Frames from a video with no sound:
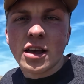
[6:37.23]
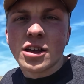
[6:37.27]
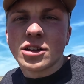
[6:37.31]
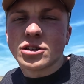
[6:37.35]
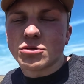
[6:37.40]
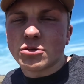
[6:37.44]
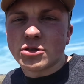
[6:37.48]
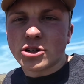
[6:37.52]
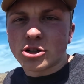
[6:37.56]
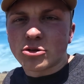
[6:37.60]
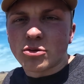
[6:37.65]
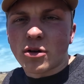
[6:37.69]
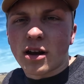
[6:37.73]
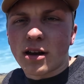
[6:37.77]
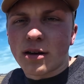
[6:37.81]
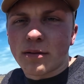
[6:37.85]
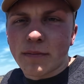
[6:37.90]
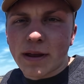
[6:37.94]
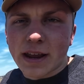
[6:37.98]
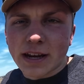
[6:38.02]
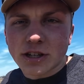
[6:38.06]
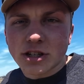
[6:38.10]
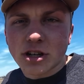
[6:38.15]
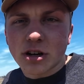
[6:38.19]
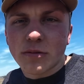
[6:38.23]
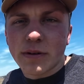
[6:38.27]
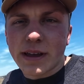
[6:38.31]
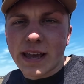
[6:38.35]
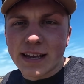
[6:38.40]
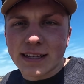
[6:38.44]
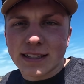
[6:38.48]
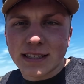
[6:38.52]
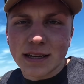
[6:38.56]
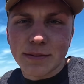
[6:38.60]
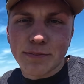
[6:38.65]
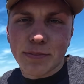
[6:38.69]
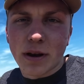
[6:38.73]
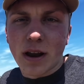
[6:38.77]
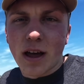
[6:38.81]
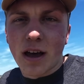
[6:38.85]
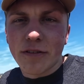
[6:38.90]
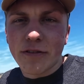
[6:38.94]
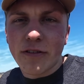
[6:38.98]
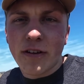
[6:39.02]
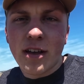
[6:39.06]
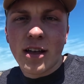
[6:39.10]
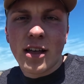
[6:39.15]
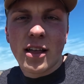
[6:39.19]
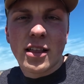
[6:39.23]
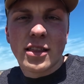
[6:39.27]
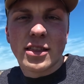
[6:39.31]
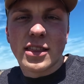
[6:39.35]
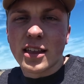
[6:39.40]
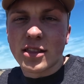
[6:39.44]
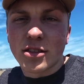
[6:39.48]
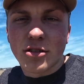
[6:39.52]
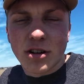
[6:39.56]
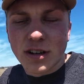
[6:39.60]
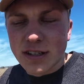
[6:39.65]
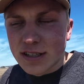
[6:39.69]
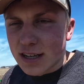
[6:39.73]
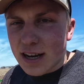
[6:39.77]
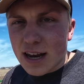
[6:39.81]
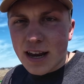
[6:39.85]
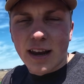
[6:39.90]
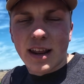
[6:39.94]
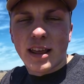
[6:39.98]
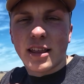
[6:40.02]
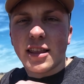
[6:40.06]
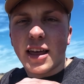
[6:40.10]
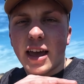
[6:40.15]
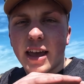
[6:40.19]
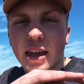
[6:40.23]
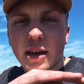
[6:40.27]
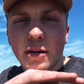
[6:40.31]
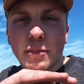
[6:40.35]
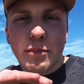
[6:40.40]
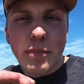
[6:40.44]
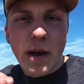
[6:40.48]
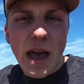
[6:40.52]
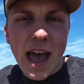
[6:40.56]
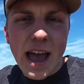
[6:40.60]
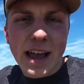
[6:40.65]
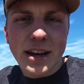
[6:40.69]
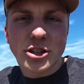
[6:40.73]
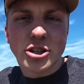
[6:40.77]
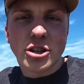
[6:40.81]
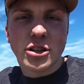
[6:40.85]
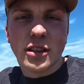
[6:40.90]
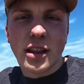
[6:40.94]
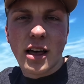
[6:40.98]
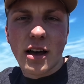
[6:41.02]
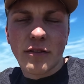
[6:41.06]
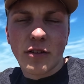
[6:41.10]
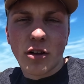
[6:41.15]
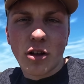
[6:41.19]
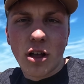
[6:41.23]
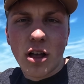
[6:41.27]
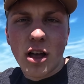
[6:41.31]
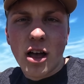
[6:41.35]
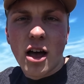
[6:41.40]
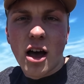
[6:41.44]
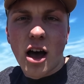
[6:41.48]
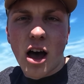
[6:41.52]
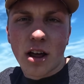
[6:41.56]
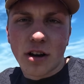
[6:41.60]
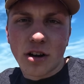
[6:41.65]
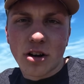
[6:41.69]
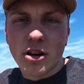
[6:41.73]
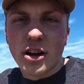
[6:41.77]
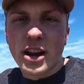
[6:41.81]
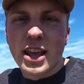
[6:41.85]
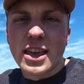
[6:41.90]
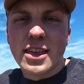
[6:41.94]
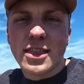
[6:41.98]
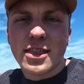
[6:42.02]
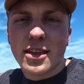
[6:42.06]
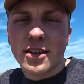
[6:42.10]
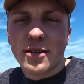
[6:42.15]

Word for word: So we're just wanting to make sure we get deep enough that there isn't any like compaction level underneath.